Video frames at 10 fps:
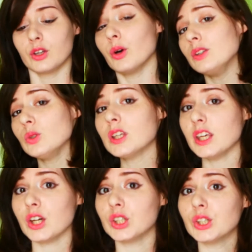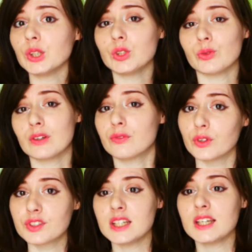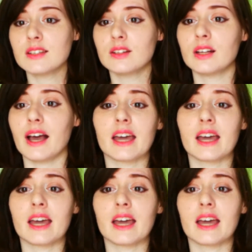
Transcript: Going to Kyoto during full season,